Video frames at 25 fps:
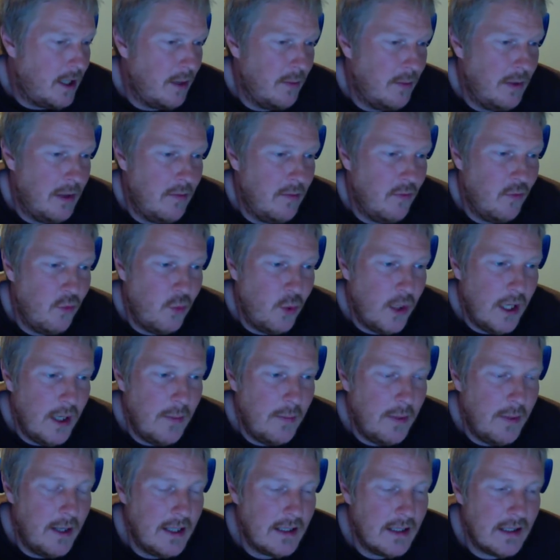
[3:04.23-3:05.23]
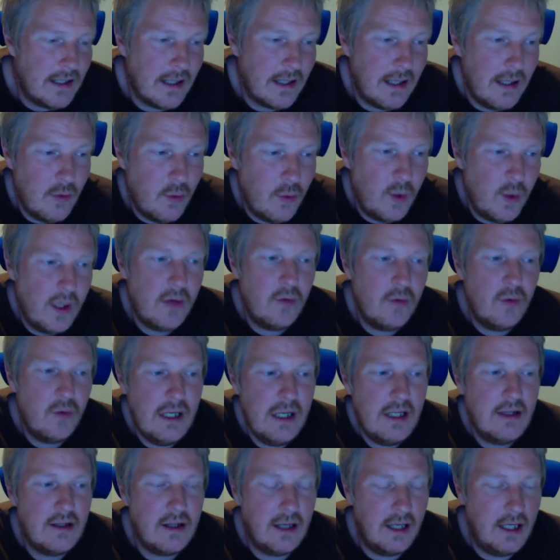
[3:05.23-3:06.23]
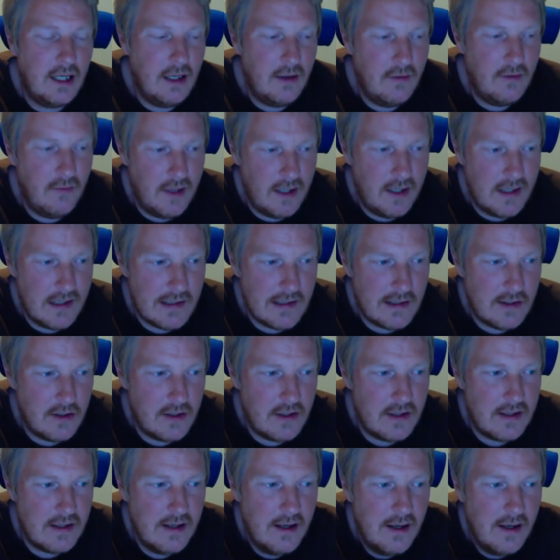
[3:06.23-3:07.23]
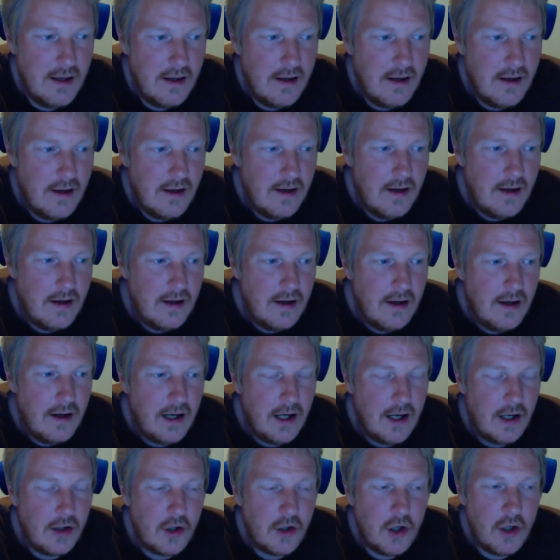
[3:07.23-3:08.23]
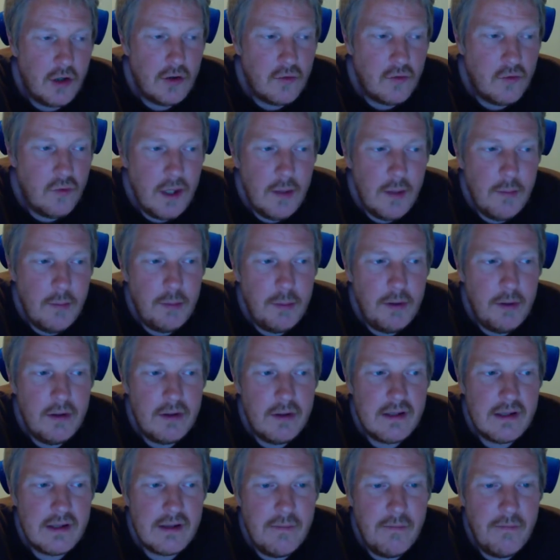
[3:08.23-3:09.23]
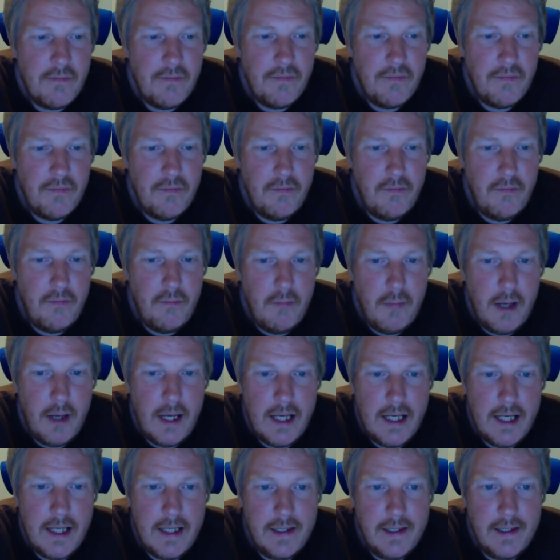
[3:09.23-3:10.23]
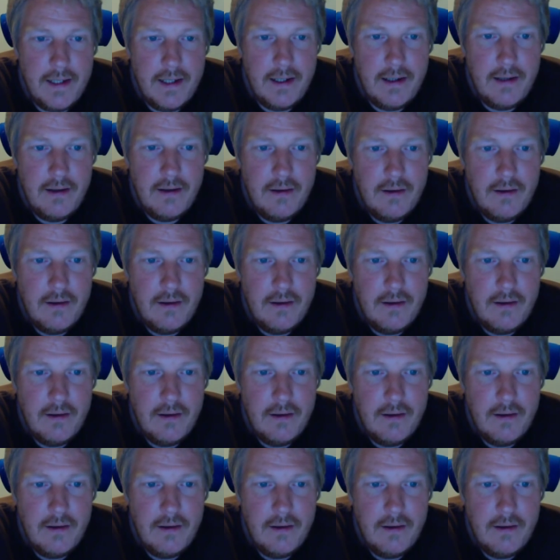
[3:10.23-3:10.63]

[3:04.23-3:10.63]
I mean, we retail investors are not Ripple's main,